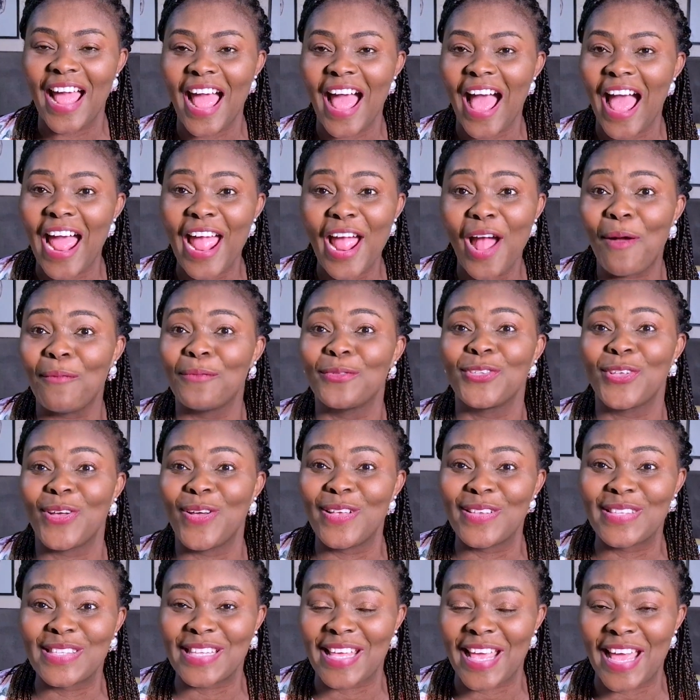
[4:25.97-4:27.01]
I am
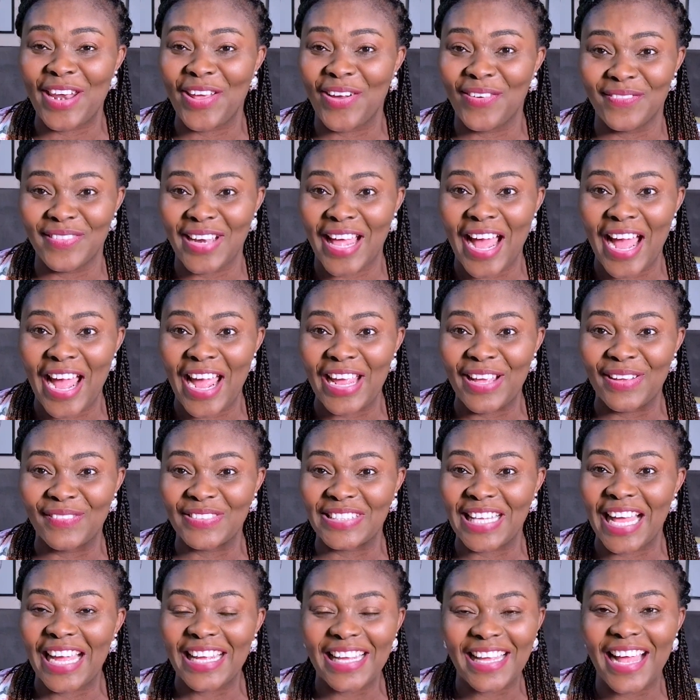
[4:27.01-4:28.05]
so scared of knives.
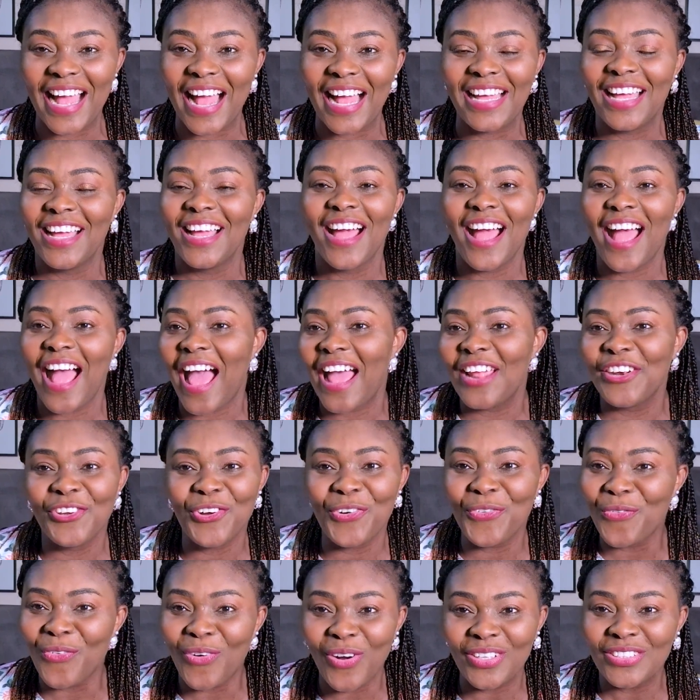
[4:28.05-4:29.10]
I
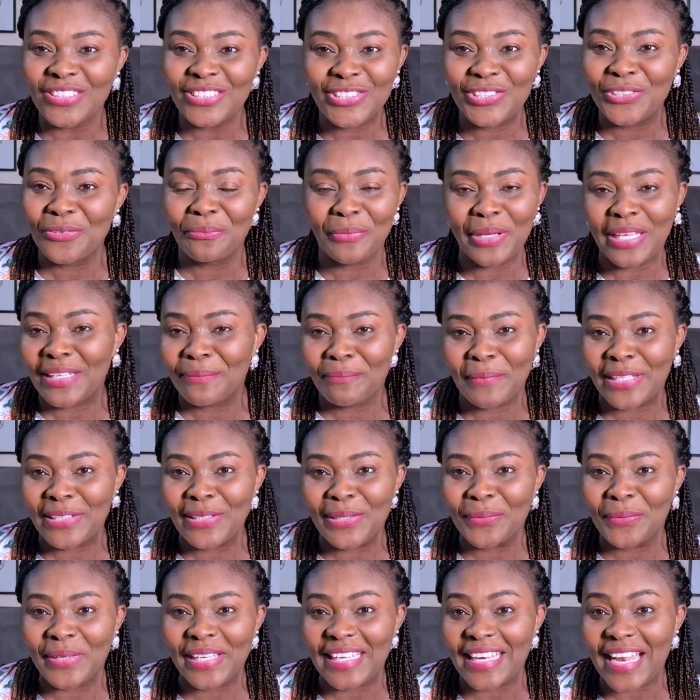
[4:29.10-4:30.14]
don't want to
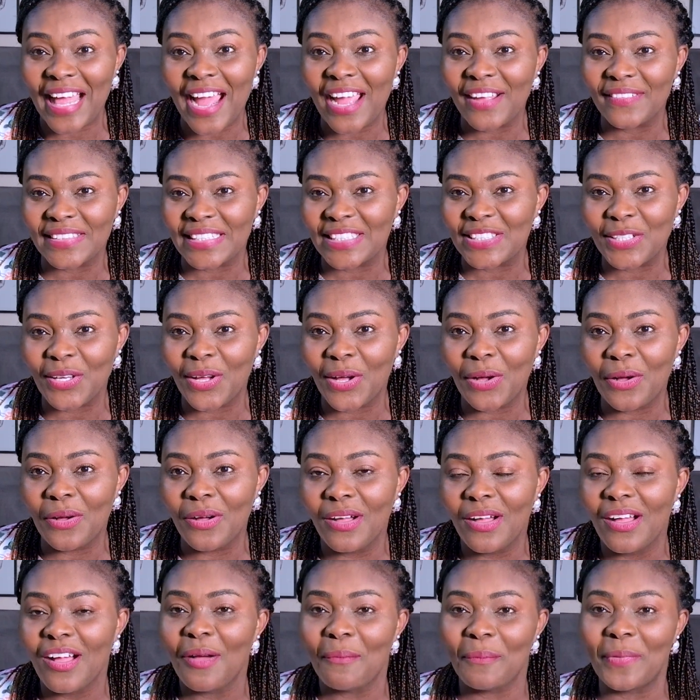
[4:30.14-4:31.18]
meddle with knives at all
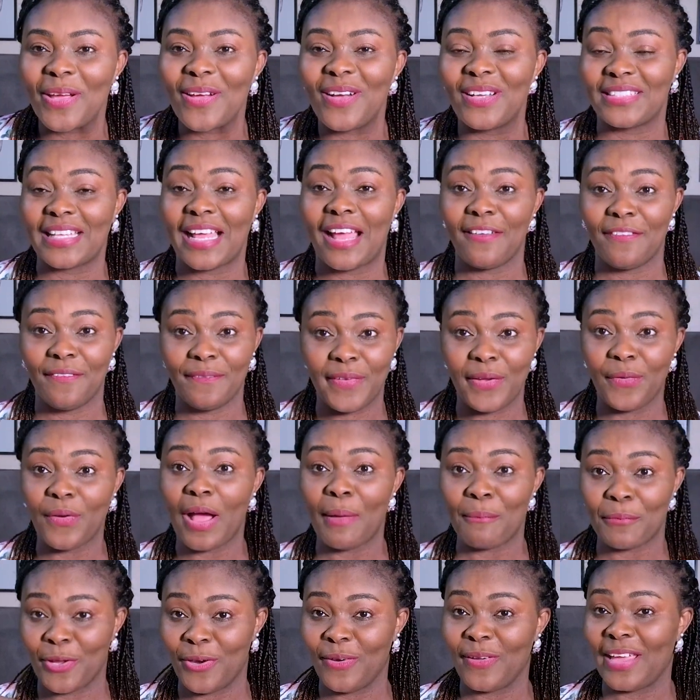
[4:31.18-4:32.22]
because I feel
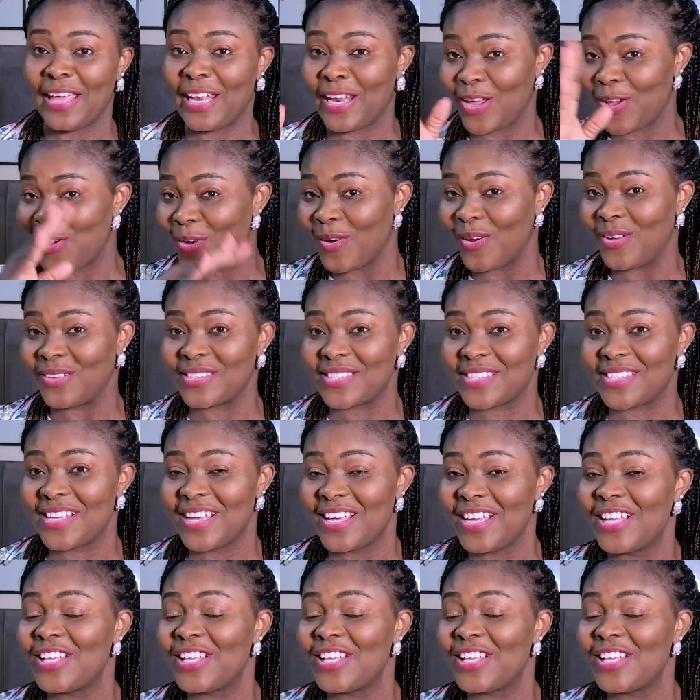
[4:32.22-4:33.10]
I'm going to get a cut.